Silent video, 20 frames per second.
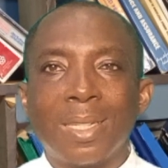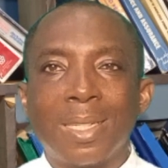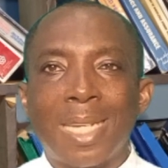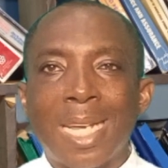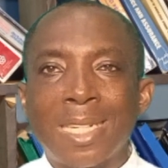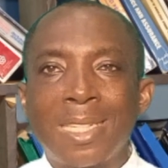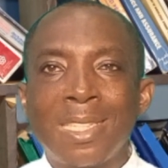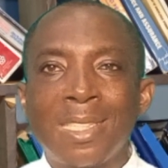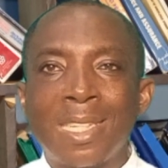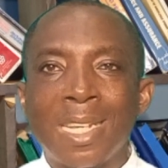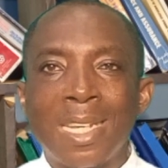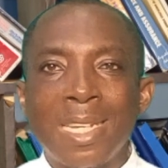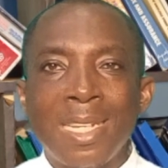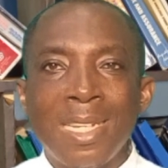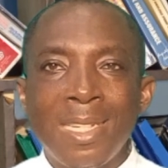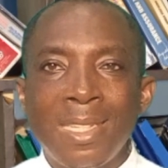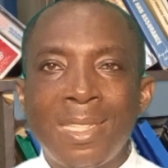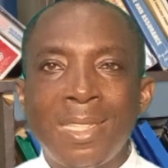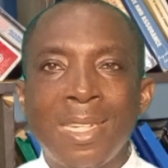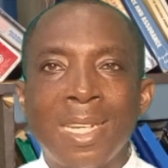That is the
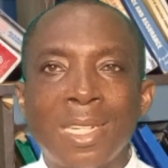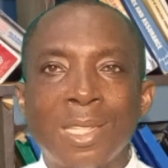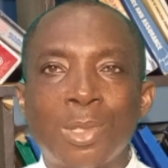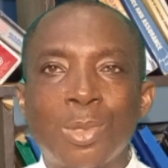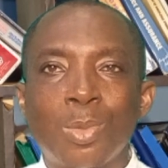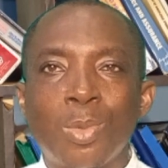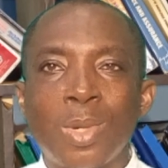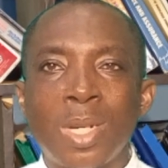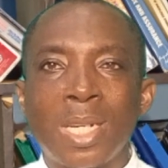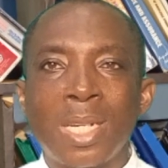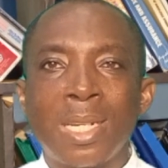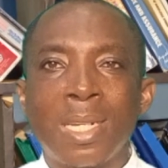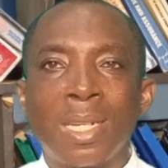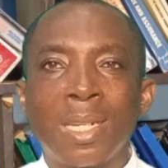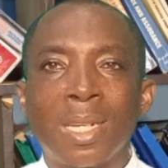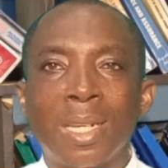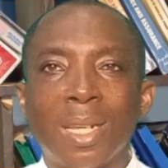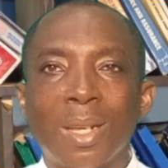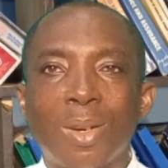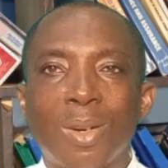easiest
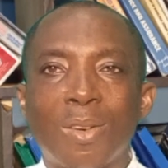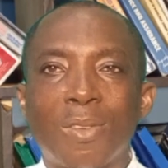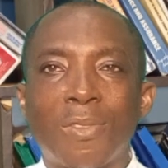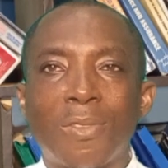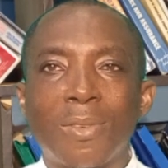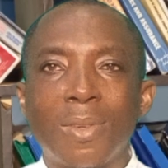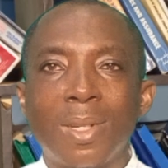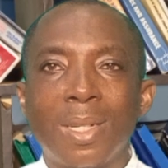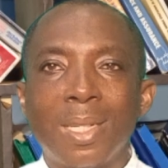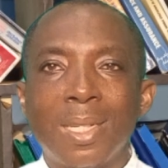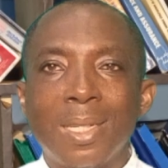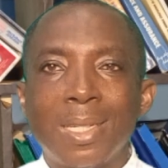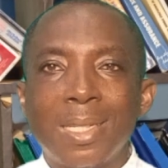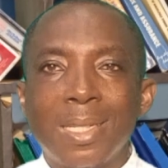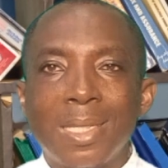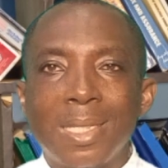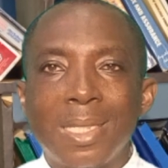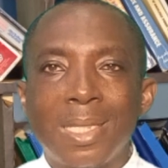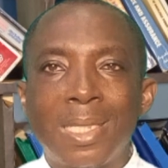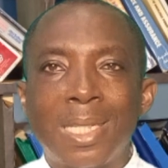way of
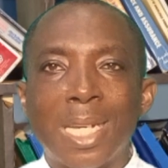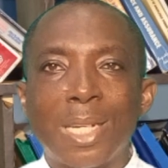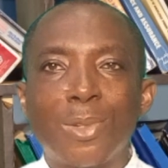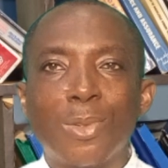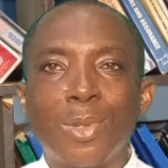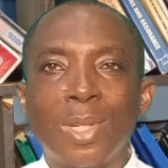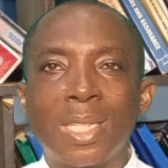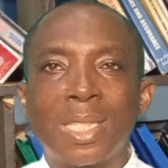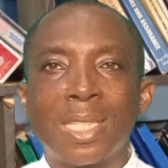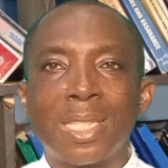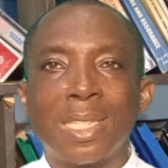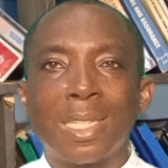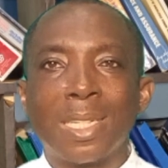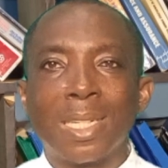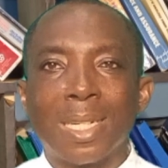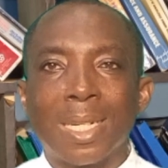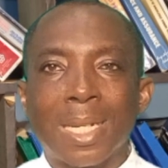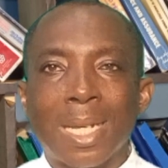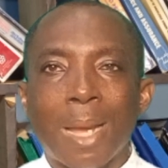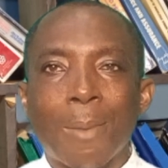
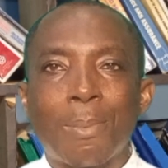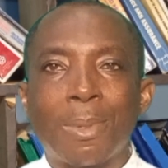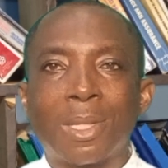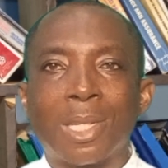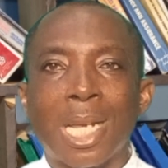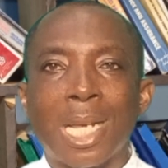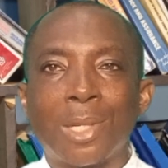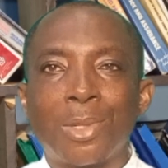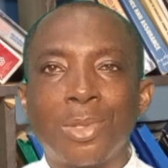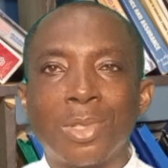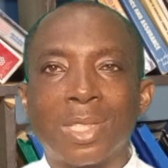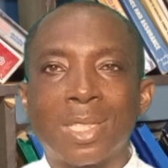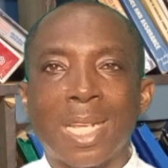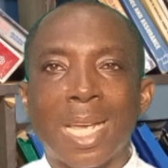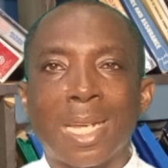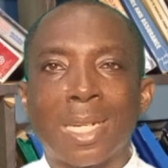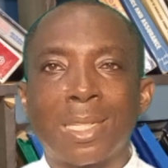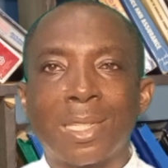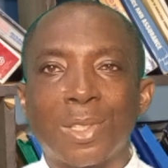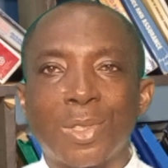generating capital to
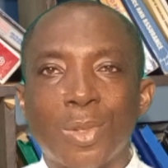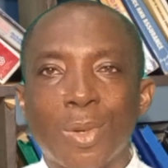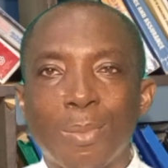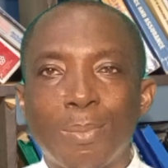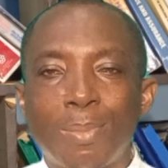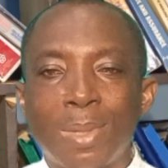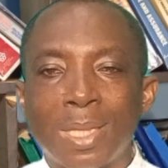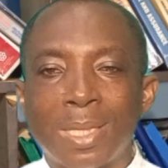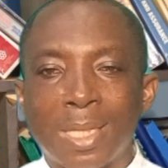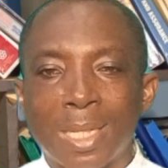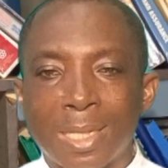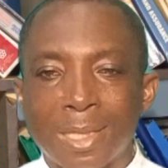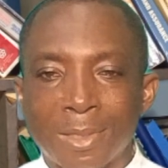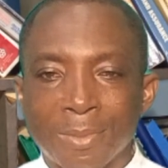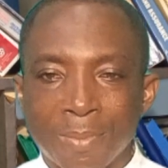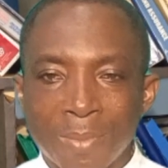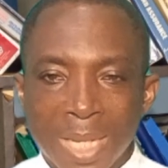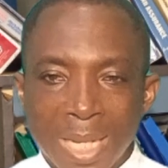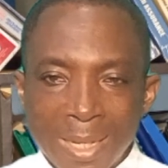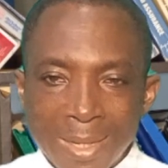start your business.
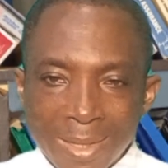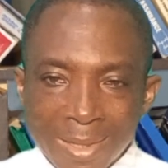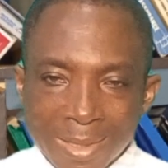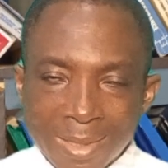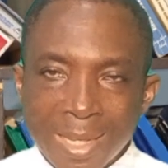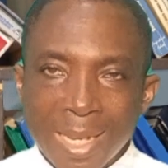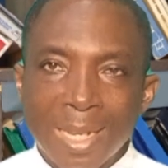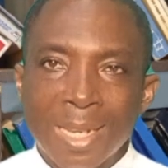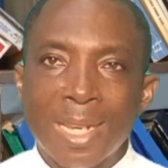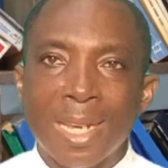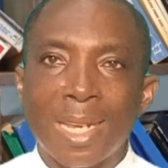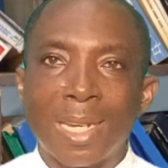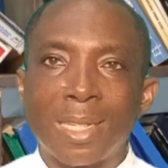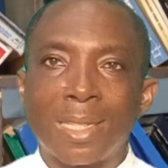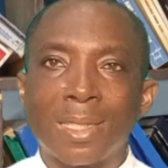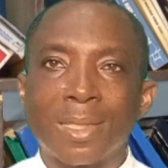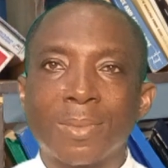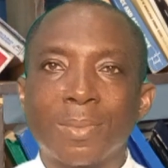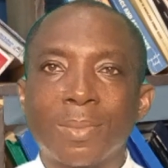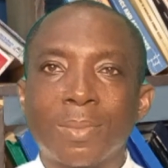
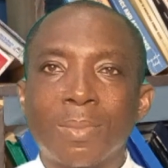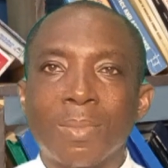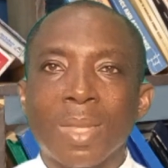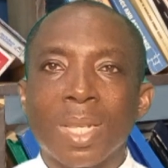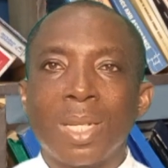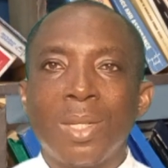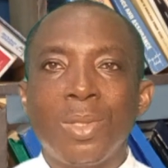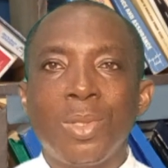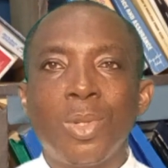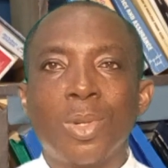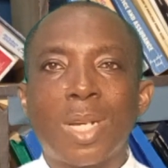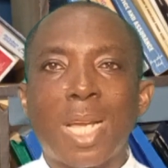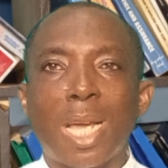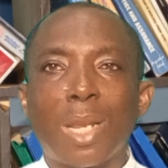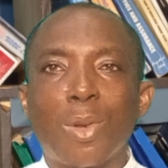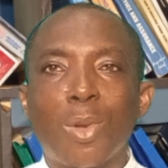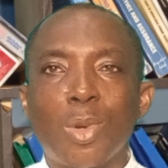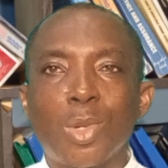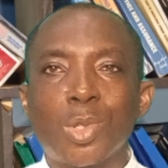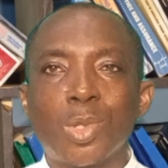Second, you
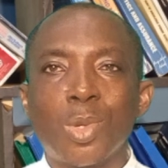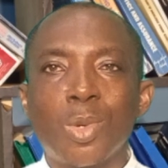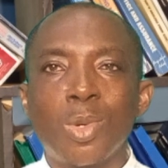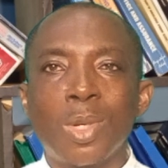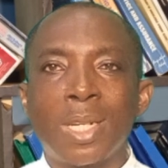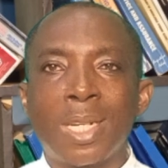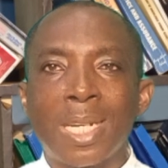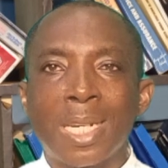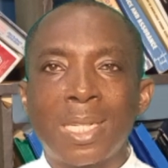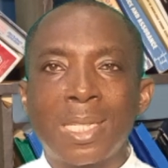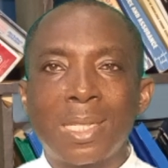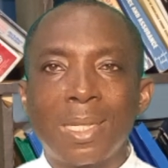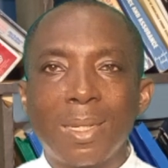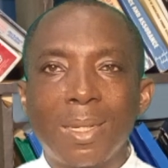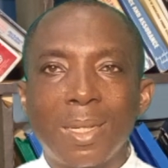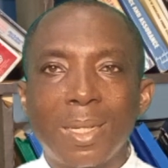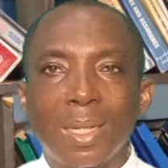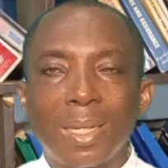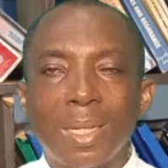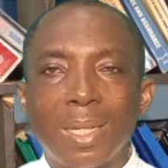can also get
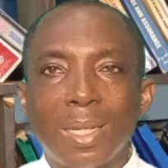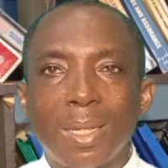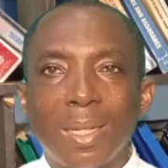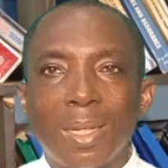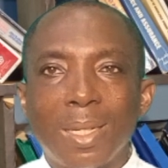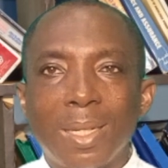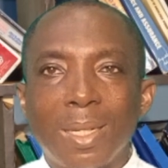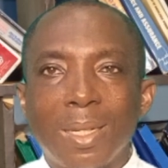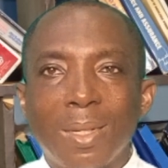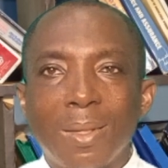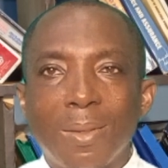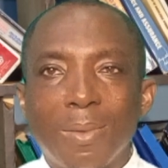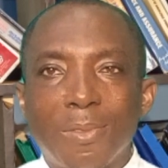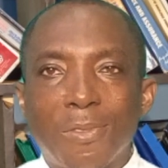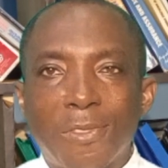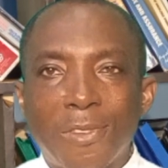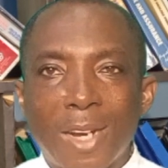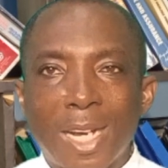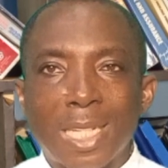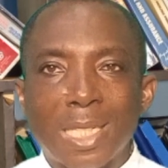
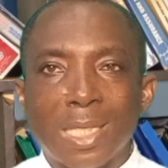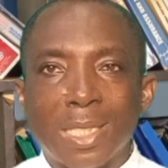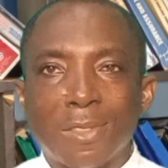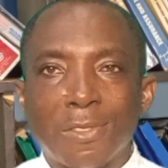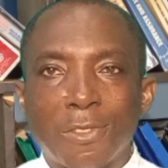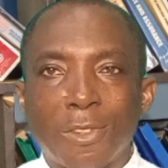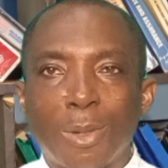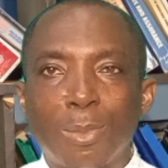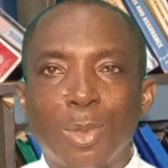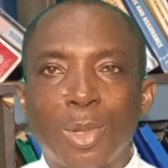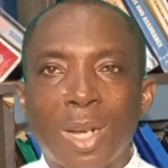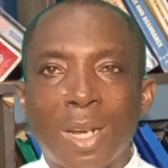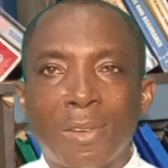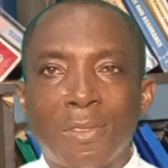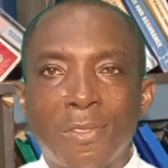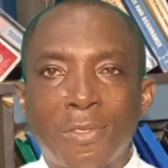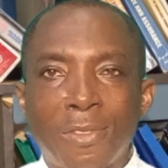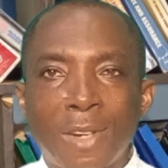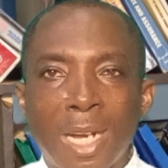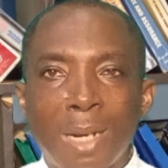funds from your
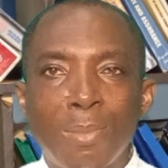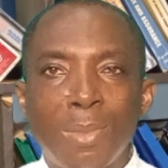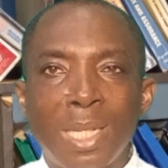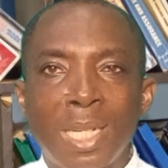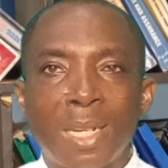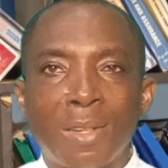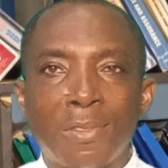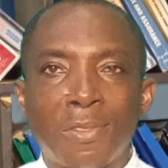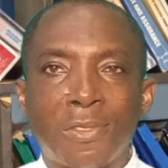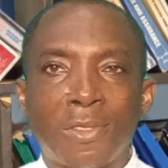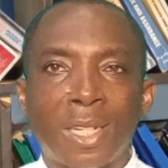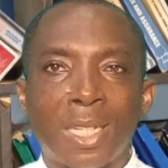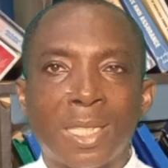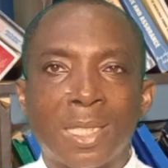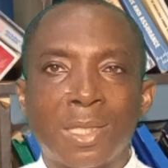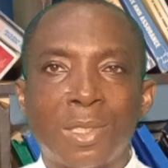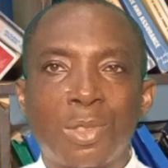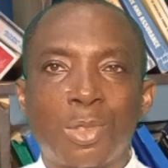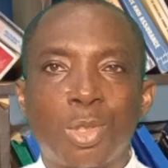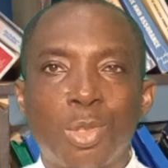family and
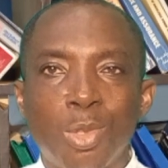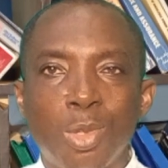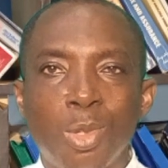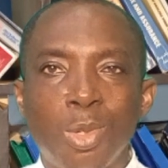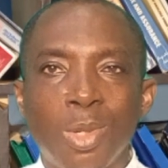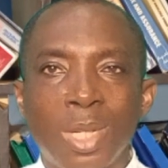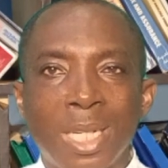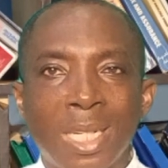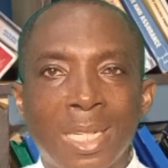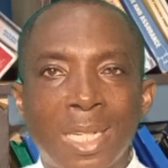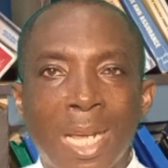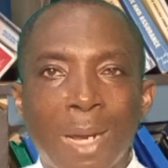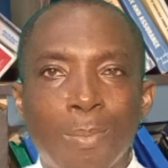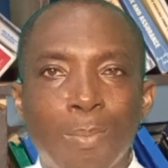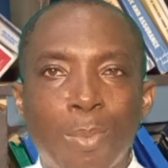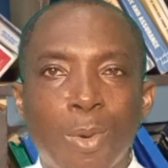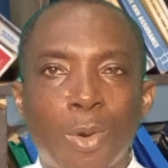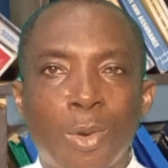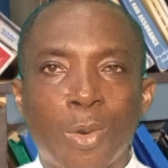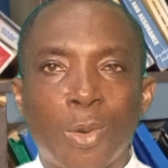friends through either
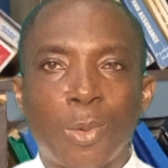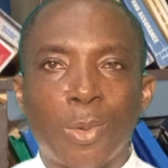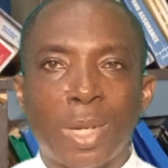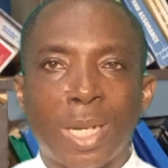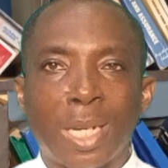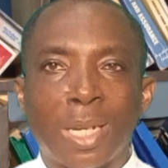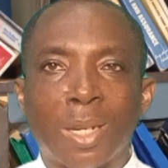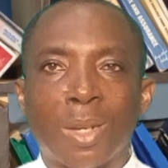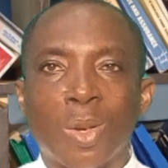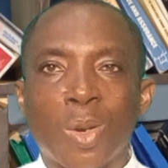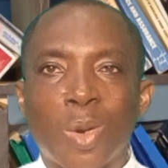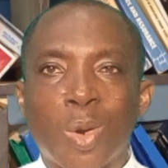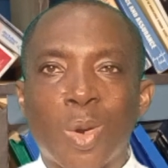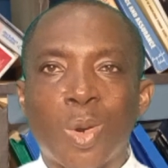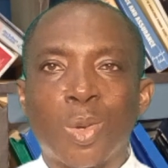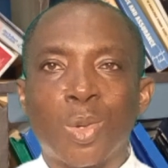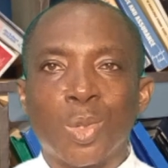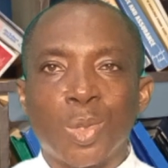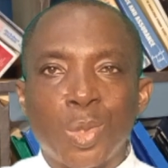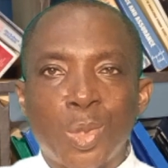borrowing
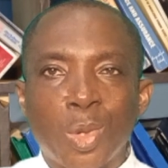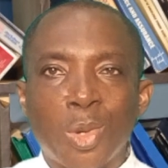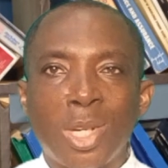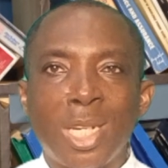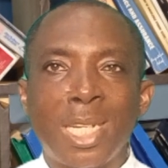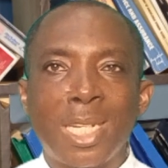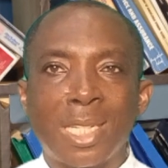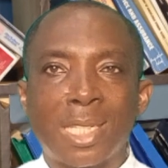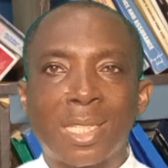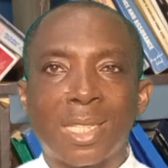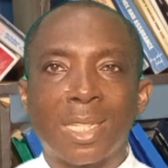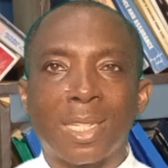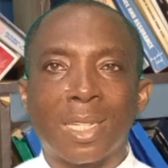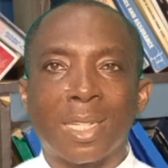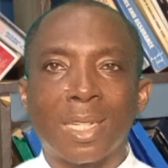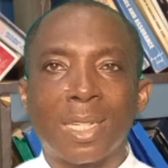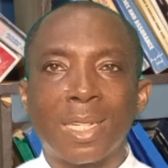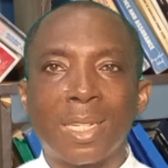or donation.